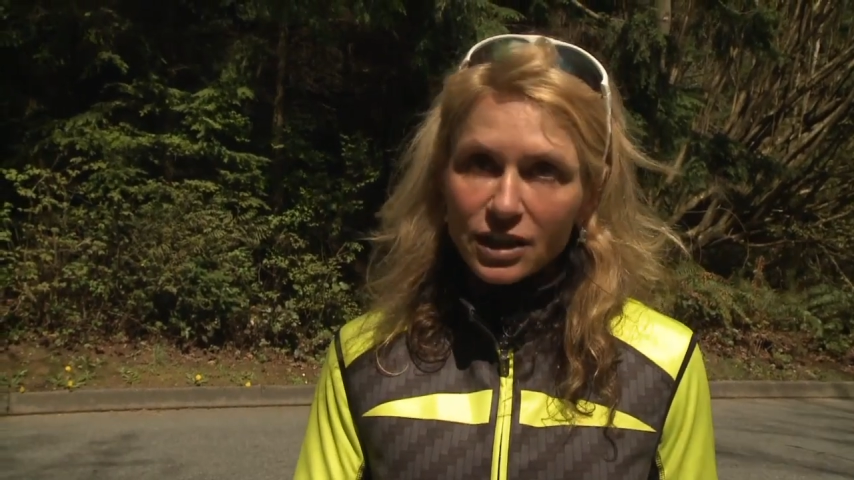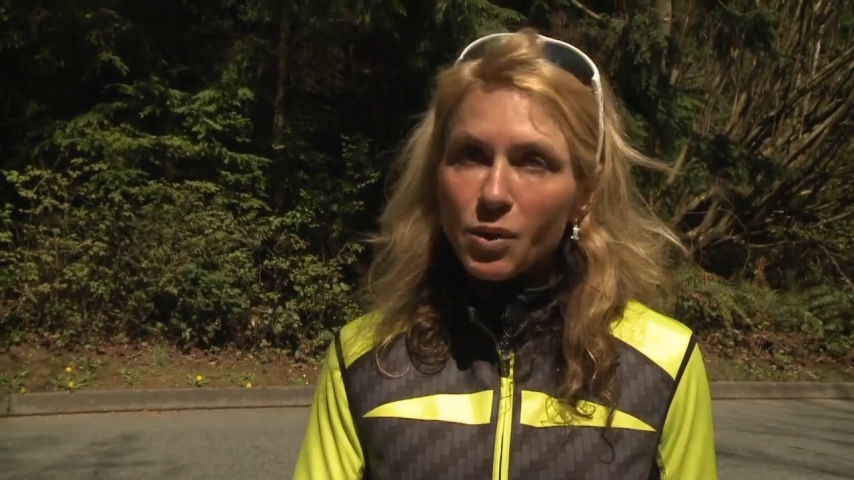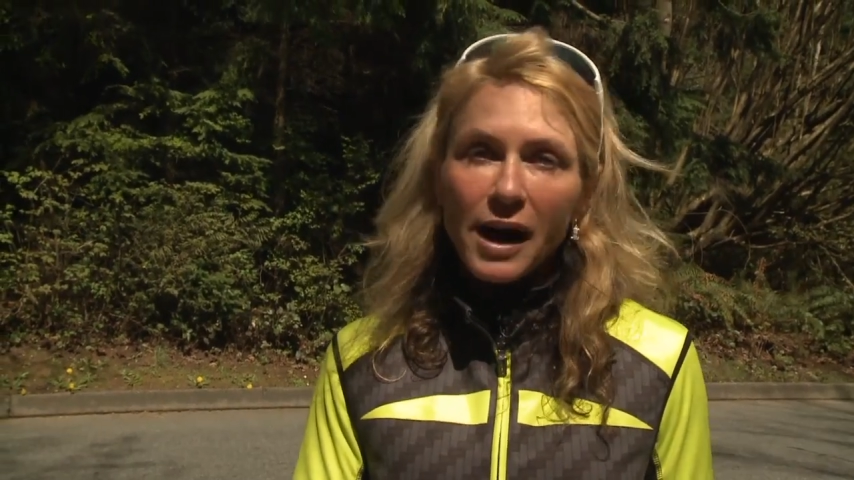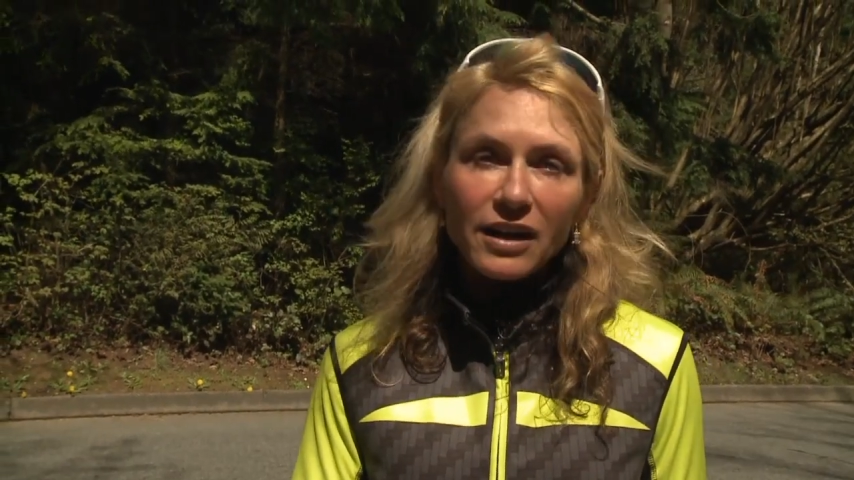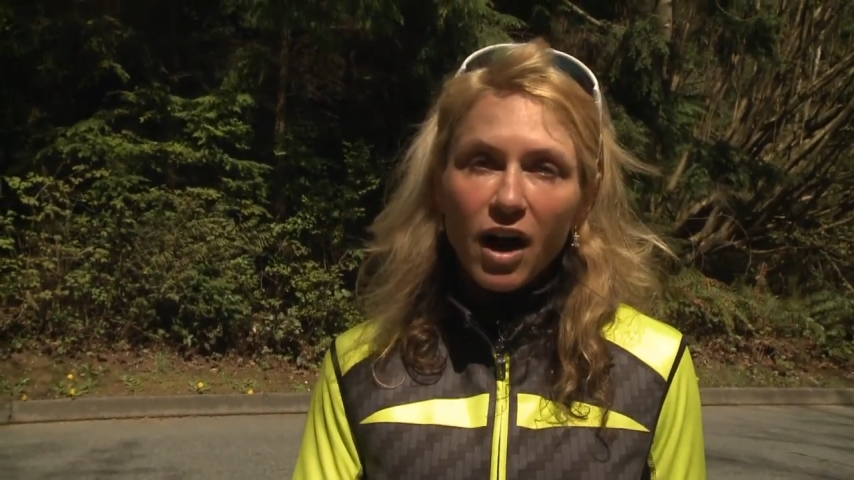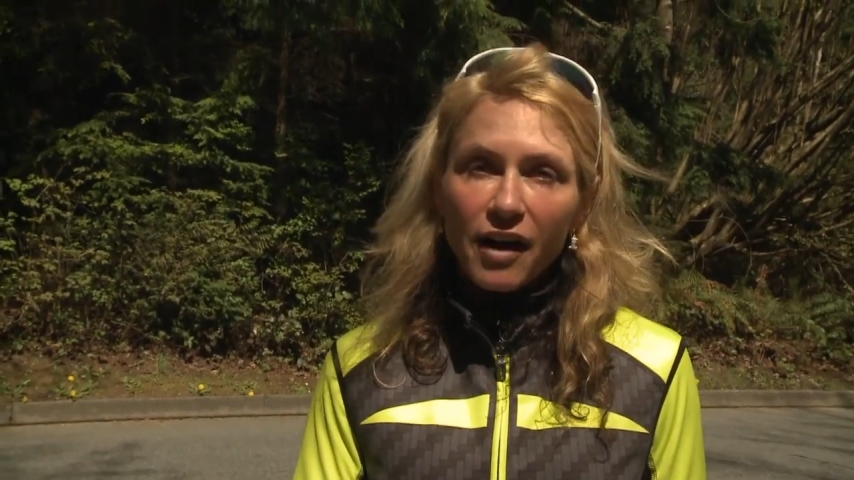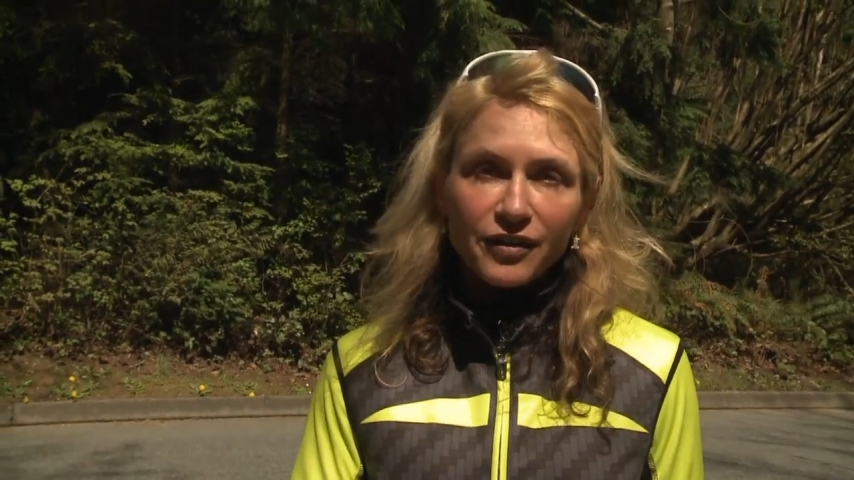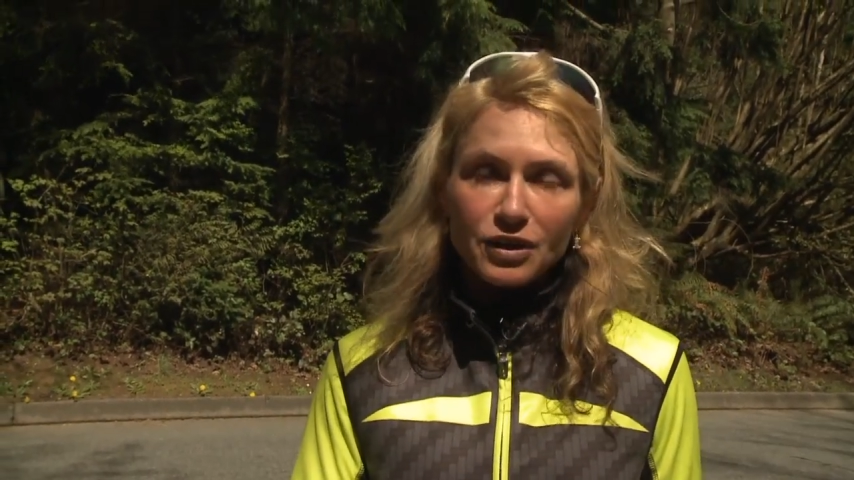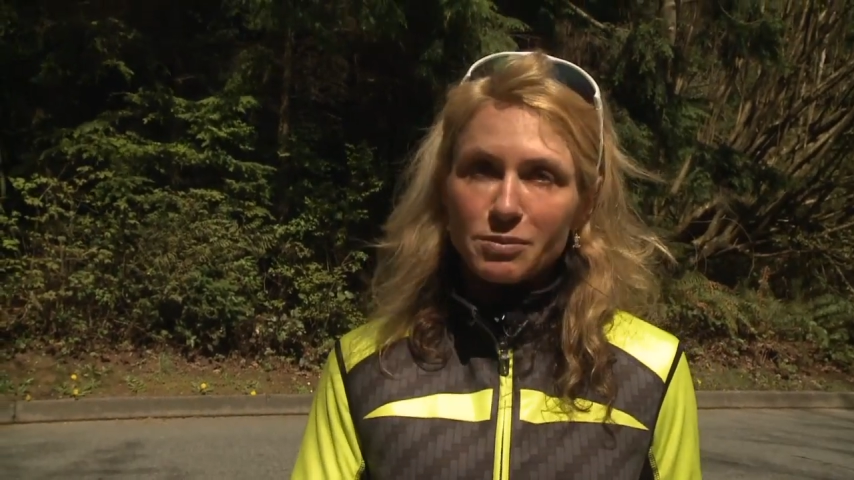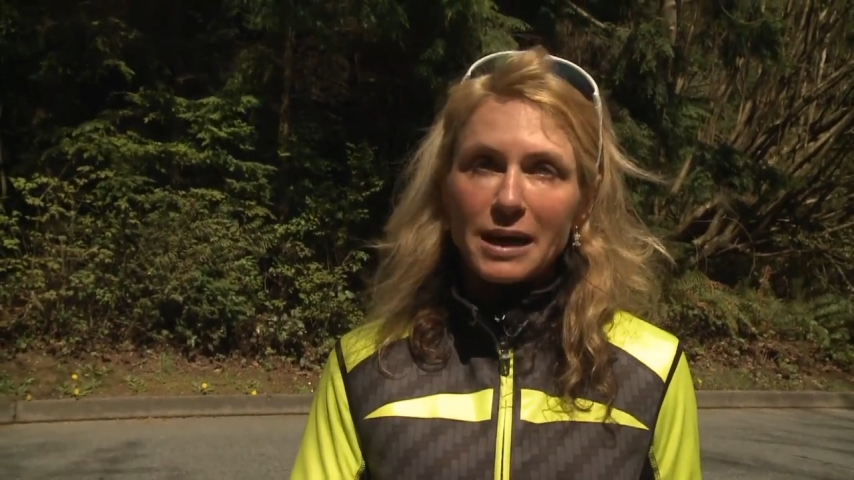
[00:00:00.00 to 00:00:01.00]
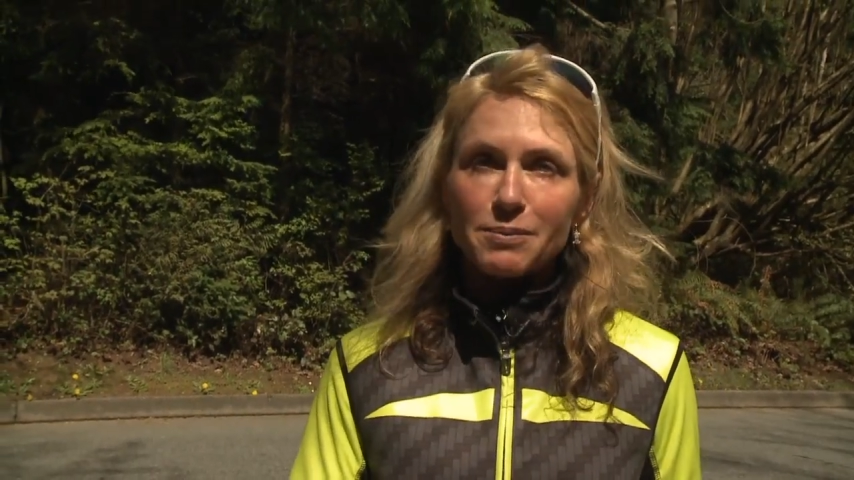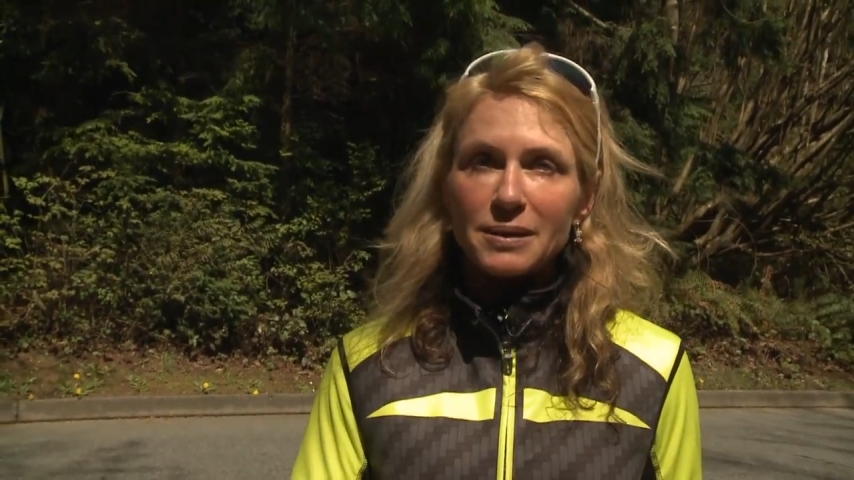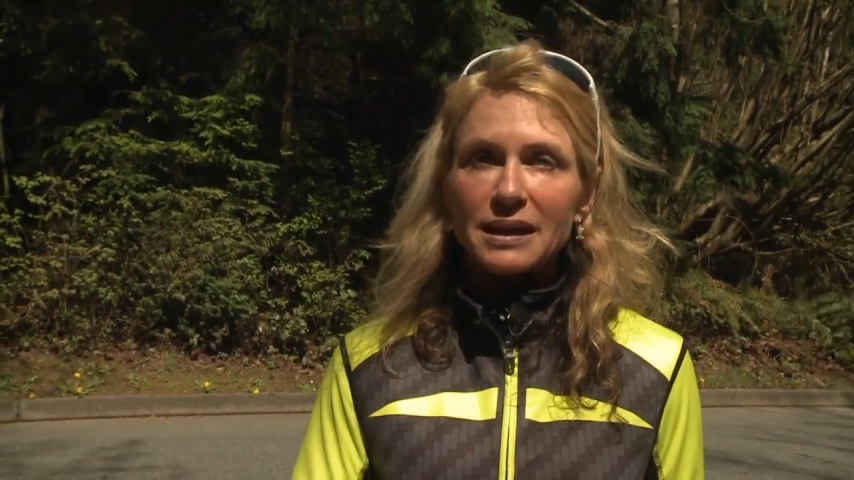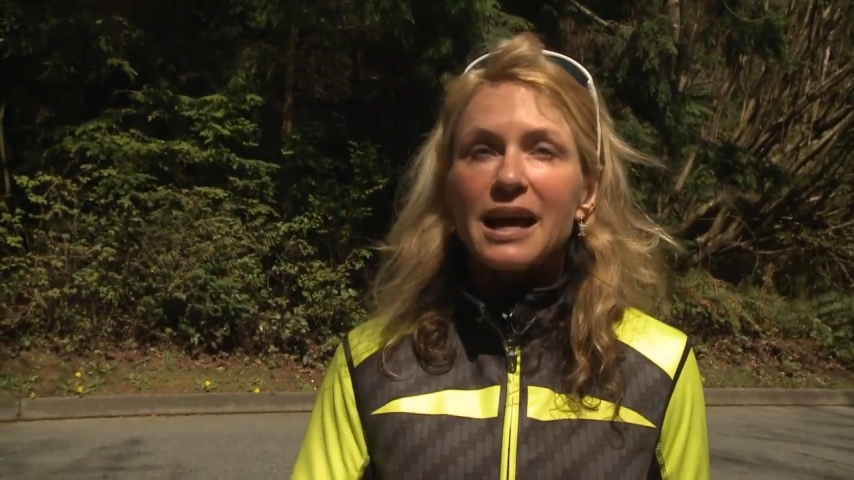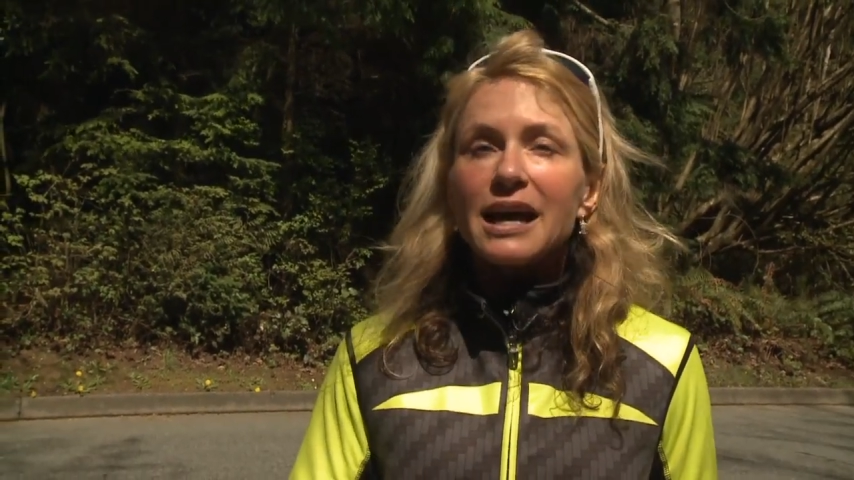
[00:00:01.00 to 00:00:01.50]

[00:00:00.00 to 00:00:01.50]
Quite often you might be